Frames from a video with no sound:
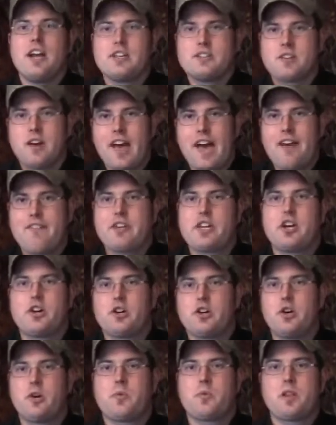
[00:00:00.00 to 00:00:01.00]
So having a
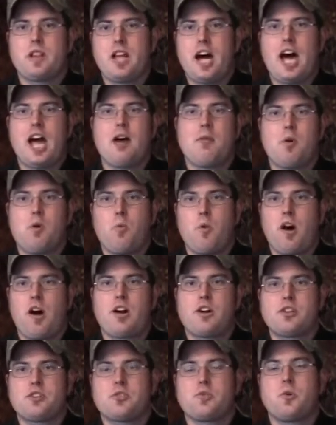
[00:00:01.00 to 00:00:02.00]
good, reliable
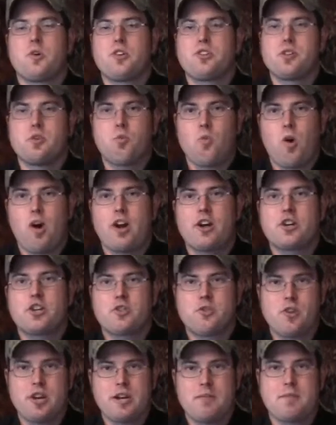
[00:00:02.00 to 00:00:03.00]
water source and water
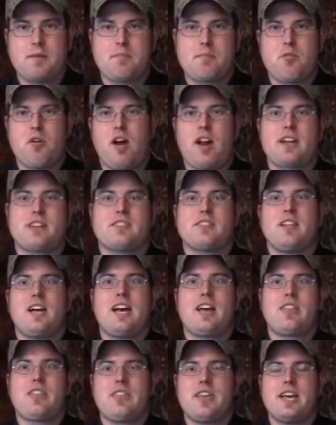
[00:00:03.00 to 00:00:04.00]
treatment products
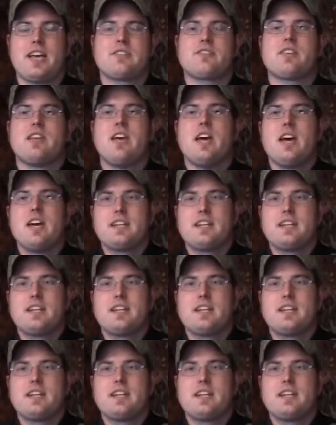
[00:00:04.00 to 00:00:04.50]
like this